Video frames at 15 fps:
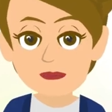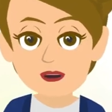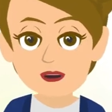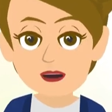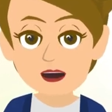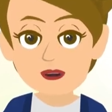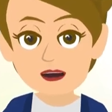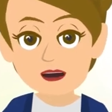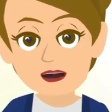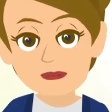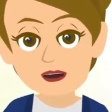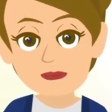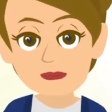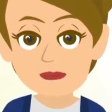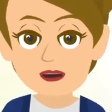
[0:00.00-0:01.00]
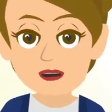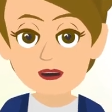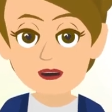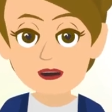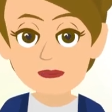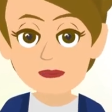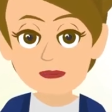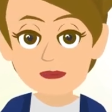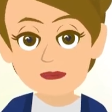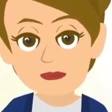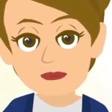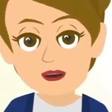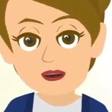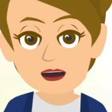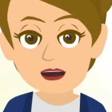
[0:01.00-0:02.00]
It isn't, is it? In other words,
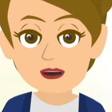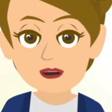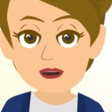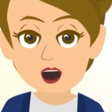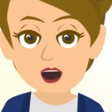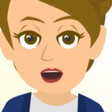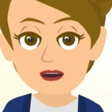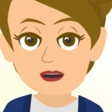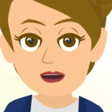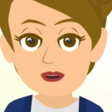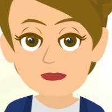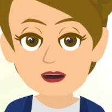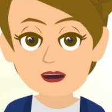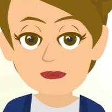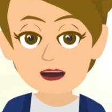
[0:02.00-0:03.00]
how's it manifesting?